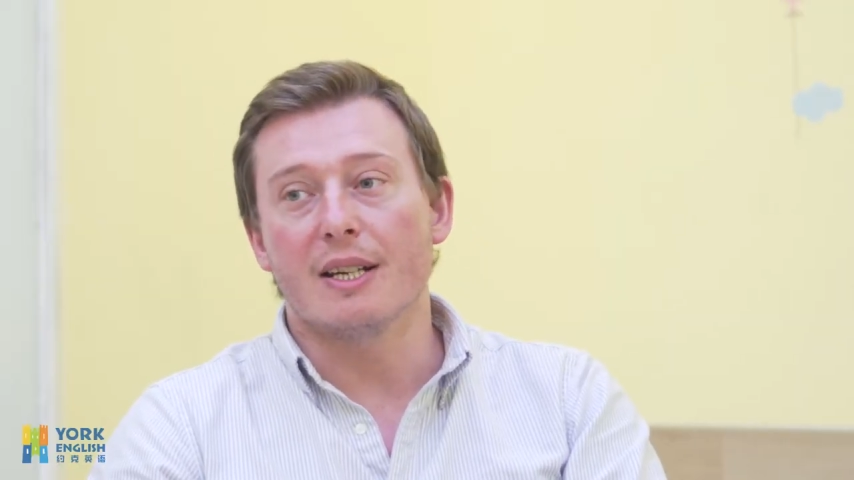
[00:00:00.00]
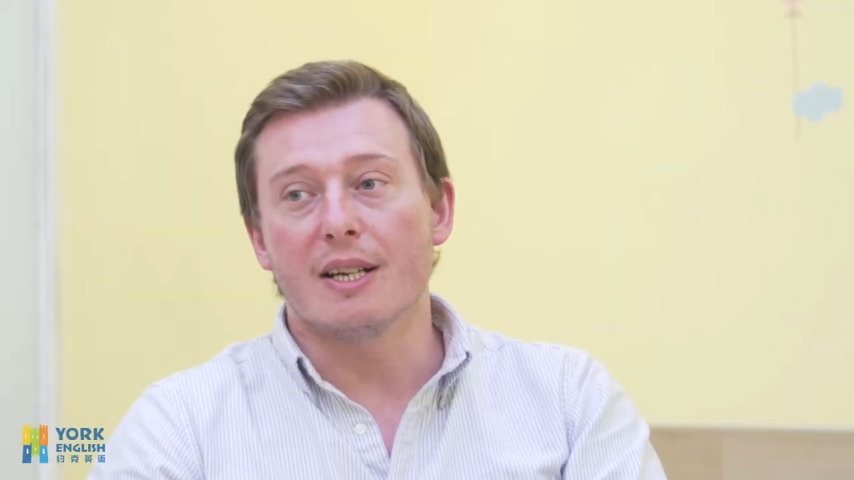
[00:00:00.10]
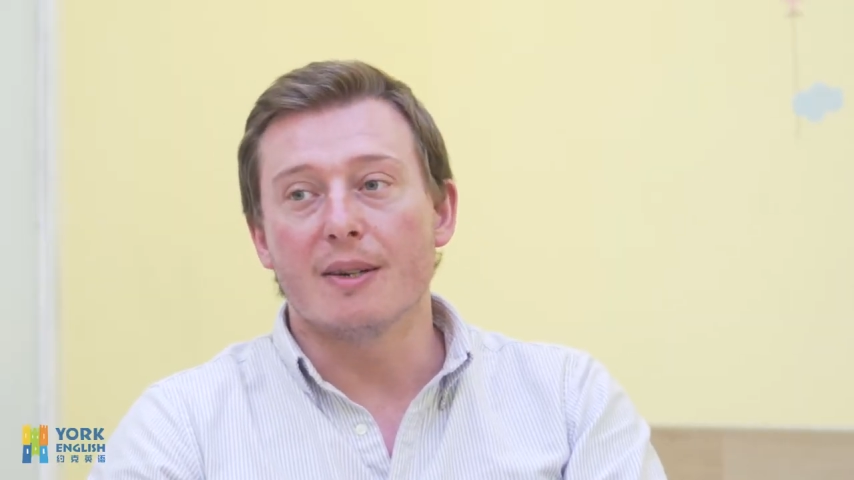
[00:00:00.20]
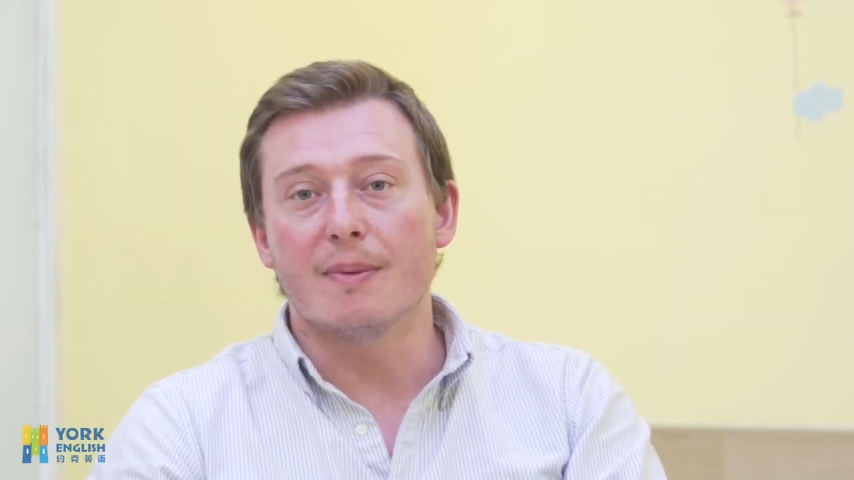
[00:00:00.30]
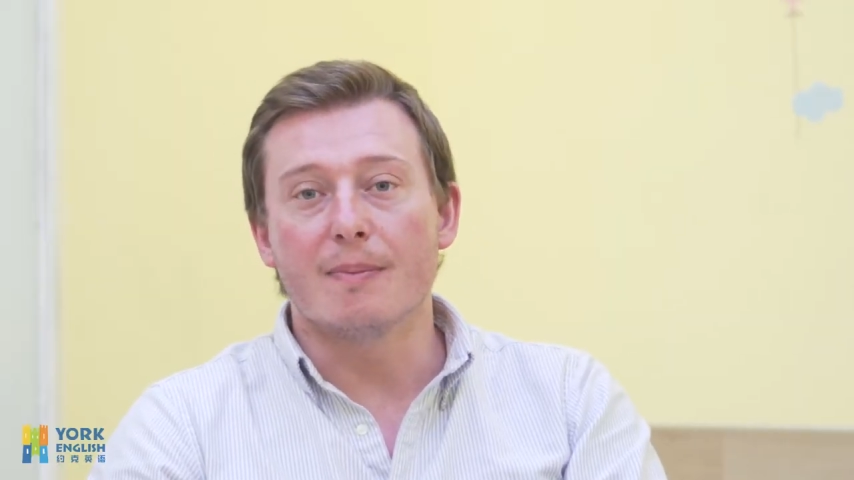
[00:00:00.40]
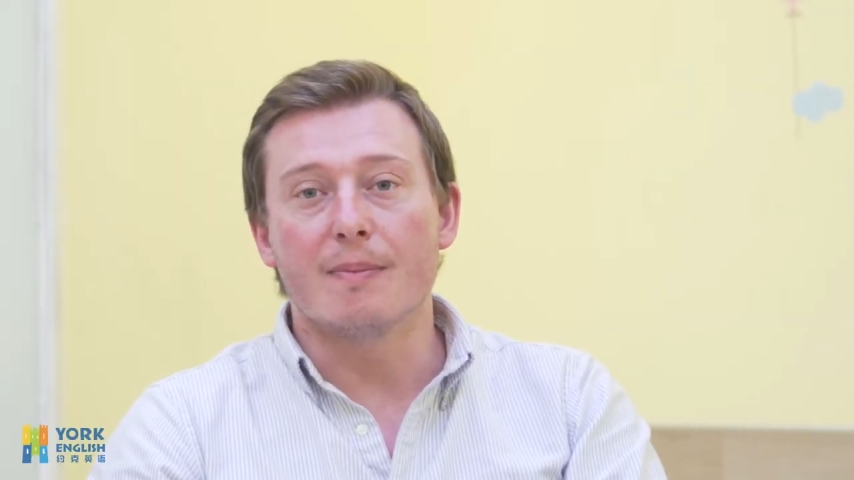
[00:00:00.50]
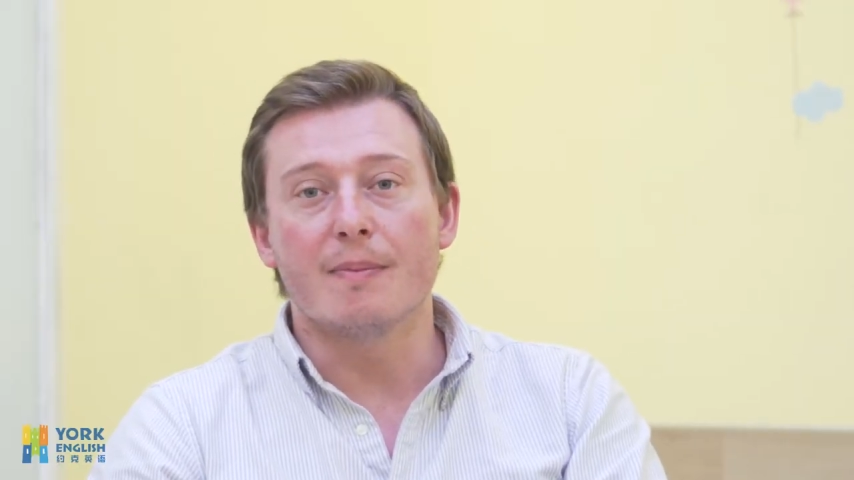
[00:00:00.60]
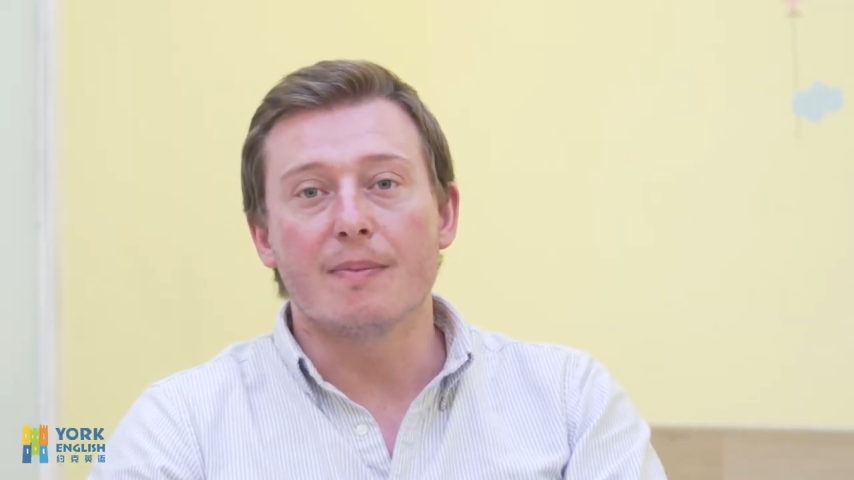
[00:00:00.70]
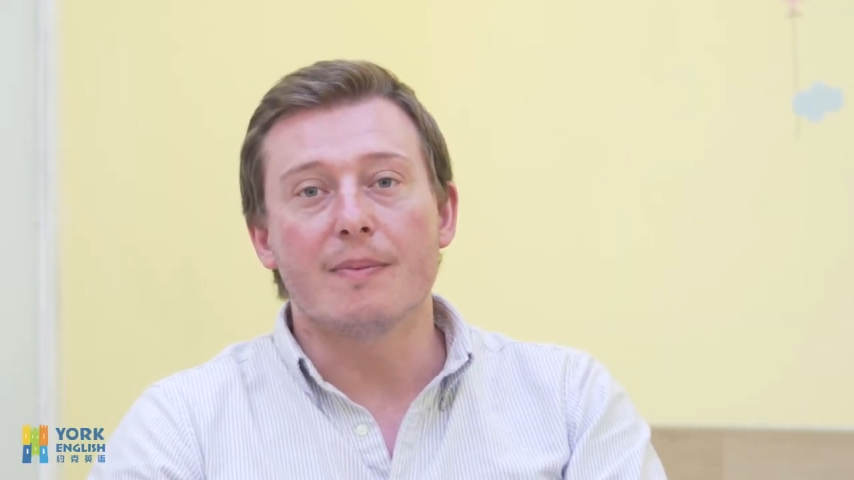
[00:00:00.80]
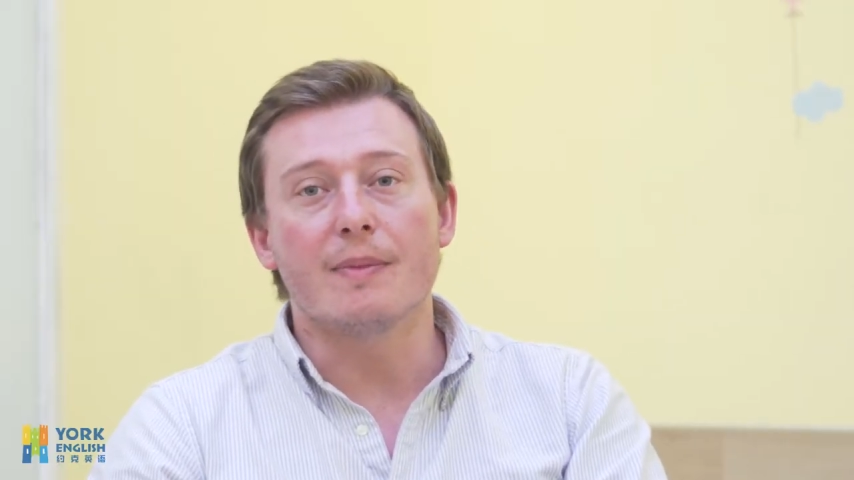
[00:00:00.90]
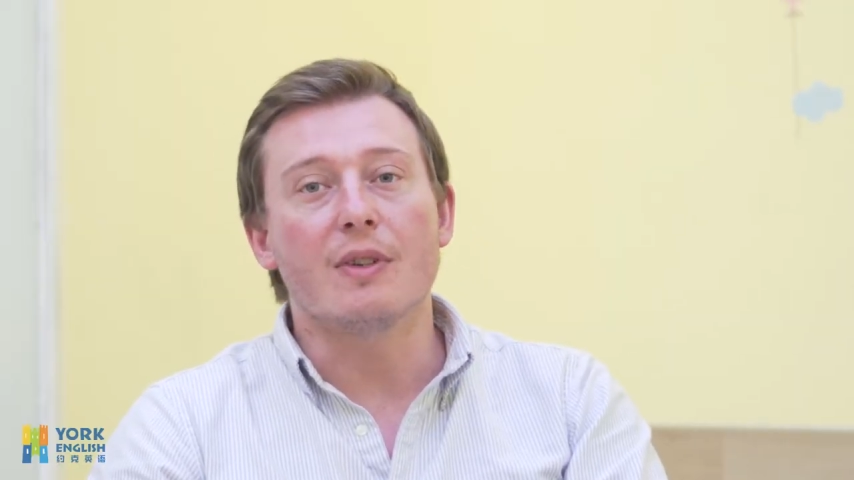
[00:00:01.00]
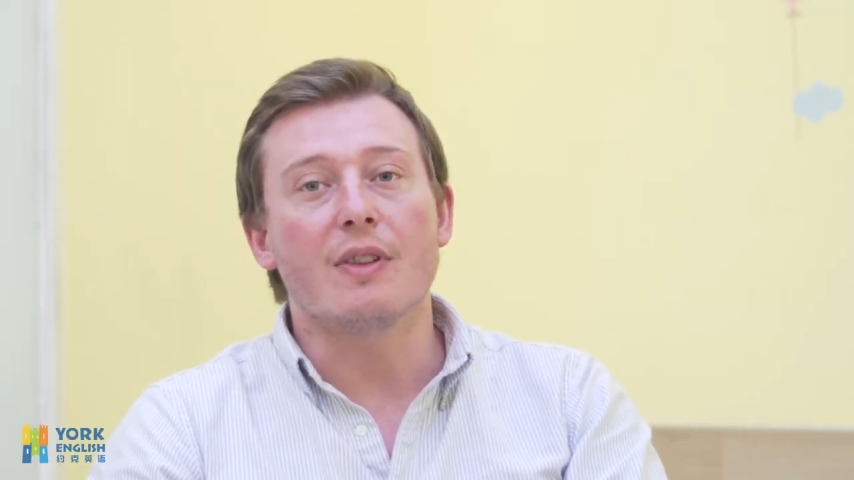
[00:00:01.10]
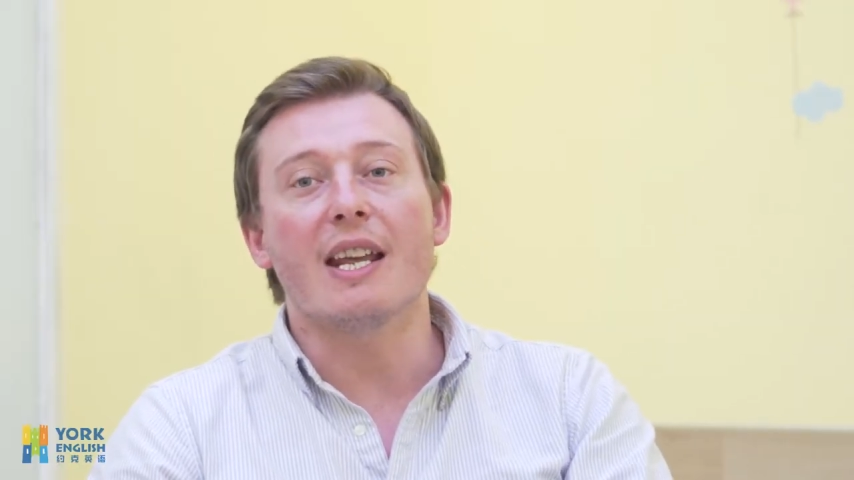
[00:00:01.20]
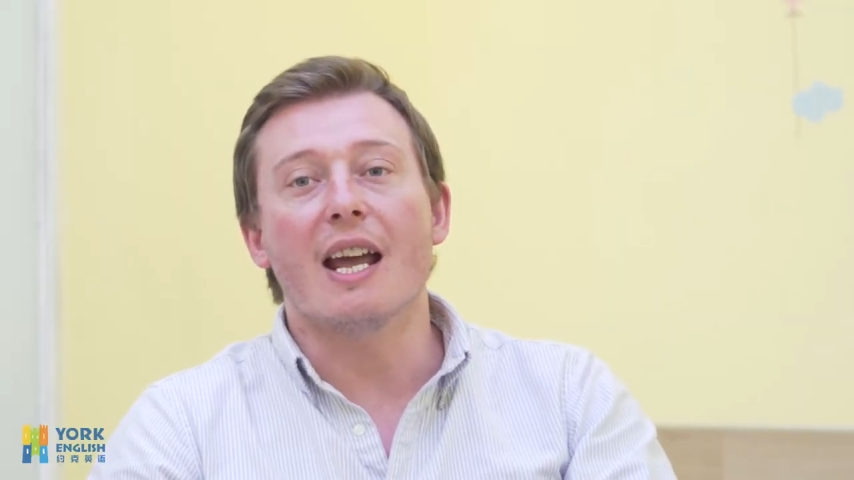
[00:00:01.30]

the